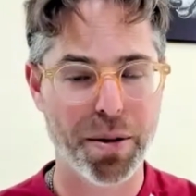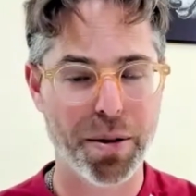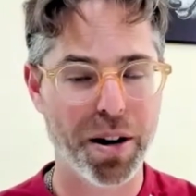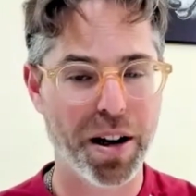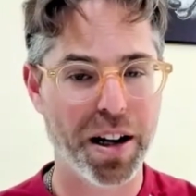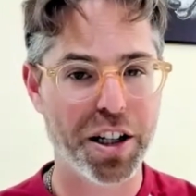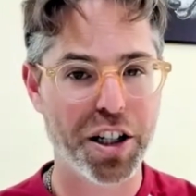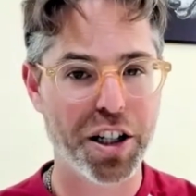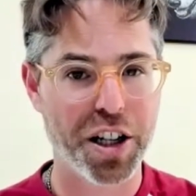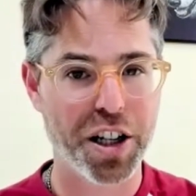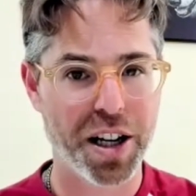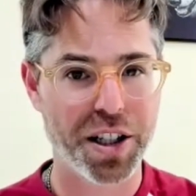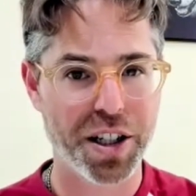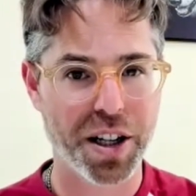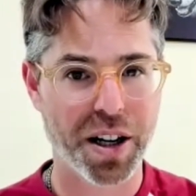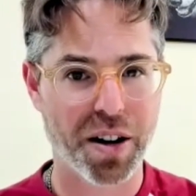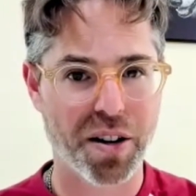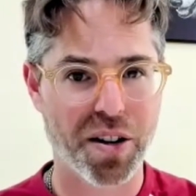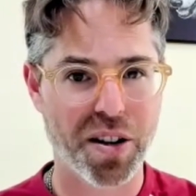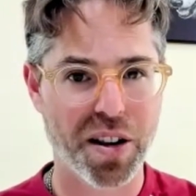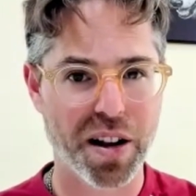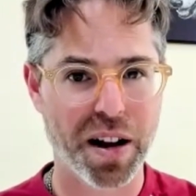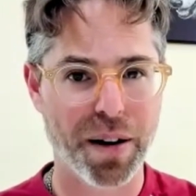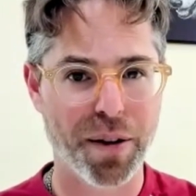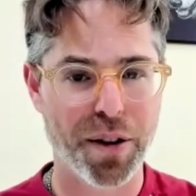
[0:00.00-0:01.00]
We're not judging
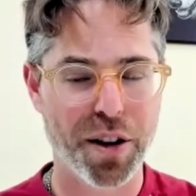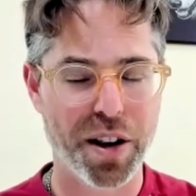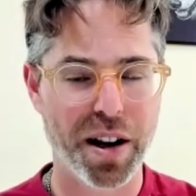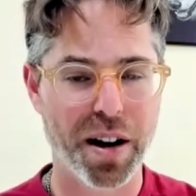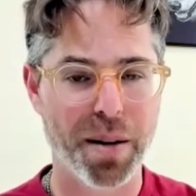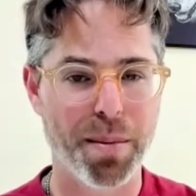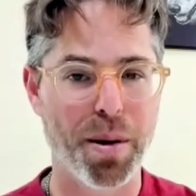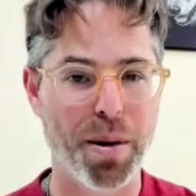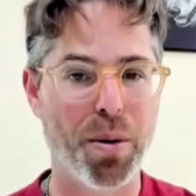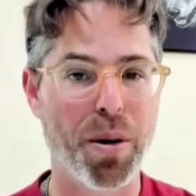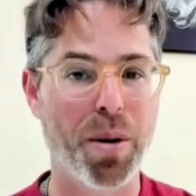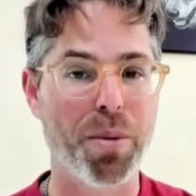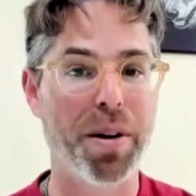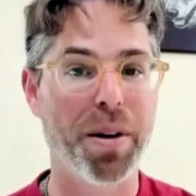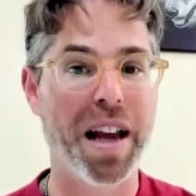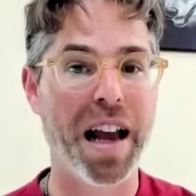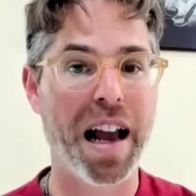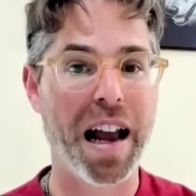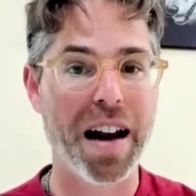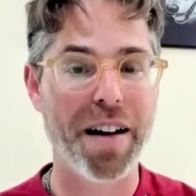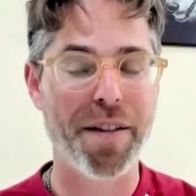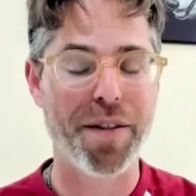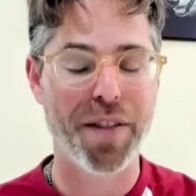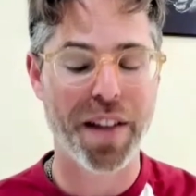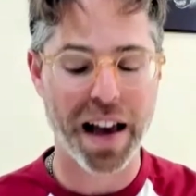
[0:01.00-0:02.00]
ourselves here, but when we
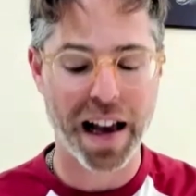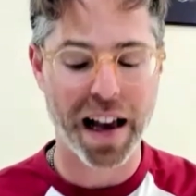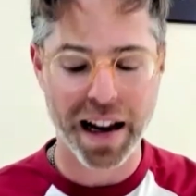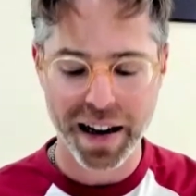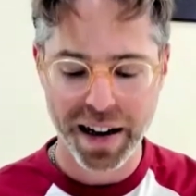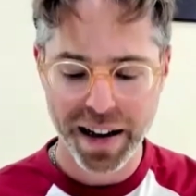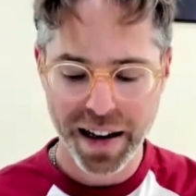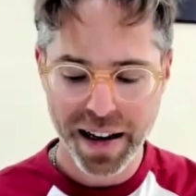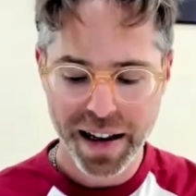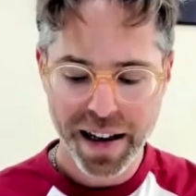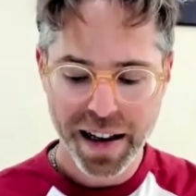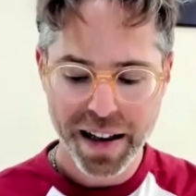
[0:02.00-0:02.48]
have that,